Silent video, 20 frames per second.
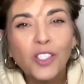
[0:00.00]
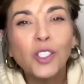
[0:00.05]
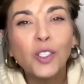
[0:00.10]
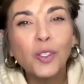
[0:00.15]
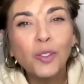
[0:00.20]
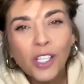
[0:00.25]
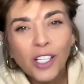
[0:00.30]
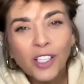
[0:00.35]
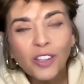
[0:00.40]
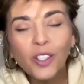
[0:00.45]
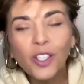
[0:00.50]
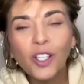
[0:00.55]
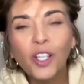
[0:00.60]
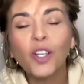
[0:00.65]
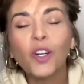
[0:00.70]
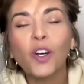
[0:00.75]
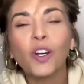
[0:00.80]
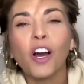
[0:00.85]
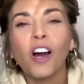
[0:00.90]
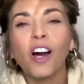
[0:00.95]
Do you think they're going to
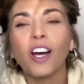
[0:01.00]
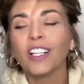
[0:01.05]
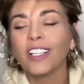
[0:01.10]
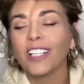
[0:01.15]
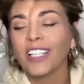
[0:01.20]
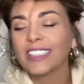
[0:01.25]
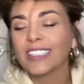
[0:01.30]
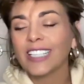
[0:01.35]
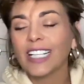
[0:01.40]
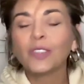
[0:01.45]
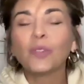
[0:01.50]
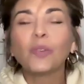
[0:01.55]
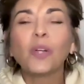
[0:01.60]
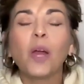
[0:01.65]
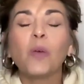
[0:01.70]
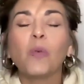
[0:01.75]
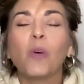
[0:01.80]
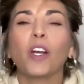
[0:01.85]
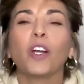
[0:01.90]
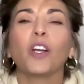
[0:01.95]
go to Andale's? That's what
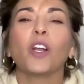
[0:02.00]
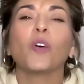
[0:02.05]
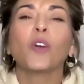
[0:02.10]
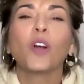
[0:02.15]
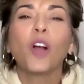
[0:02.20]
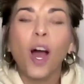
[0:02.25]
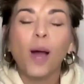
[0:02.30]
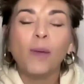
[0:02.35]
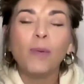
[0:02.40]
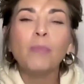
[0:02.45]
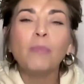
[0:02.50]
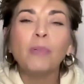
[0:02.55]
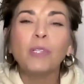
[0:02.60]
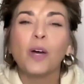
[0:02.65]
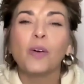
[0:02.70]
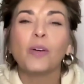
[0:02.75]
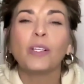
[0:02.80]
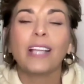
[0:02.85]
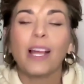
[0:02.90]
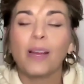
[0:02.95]
I want to know. Comment
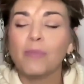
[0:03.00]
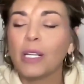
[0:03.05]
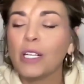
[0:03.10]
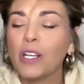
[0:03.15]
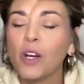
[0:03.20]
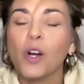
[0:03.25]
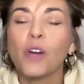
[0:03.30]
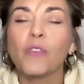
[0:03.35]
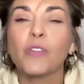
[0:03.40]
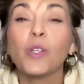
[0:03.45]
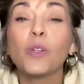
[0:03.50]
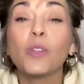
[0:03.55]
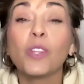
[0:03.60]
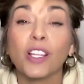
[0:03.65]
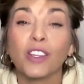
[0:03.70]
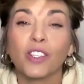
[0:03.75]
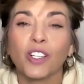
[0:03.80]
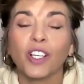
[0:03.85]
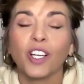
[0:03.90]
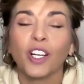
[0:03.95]
below and let me know if you
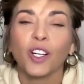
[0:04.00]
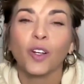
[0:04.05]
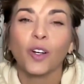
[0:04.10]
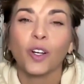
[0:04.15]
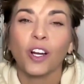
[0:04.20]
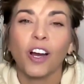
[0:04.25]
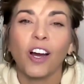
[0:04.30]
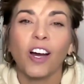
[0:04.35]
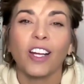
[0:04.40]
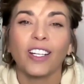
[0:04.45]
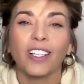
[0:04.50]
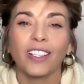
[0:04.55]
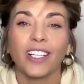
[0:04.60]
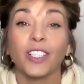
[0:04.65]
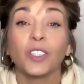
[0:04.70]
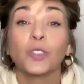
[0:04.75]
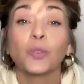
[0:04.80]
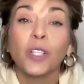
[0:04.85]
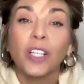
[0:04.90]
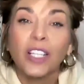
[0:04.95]
think they're going to go to
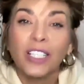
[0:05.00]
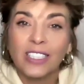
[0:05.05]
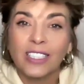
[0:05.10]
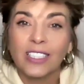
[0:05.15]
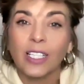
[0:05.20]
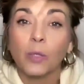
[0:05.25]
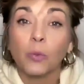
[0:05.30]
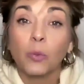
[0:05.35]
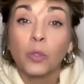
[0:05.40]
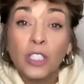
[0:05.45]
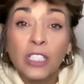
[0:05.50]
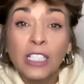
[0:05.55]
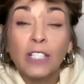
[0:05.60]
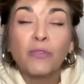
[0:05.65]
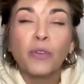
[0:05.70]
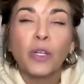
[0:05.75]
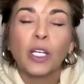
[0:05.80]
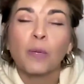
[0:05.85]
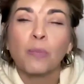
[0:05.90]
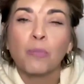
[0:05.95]
Andale's. We're going to see. We'll see
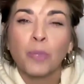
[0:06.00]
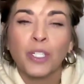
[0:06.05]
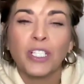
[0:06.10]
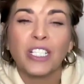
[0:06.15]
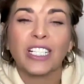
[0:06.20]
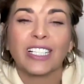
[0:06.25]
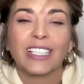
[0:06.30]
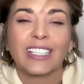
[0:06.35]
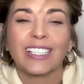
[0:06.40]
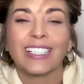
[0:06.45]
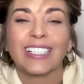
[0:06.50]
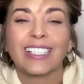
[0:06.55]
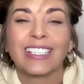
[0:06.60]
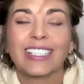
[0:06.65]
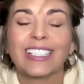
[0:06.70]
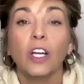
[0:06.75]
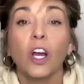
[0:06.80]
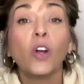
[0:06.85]
if we can predict this.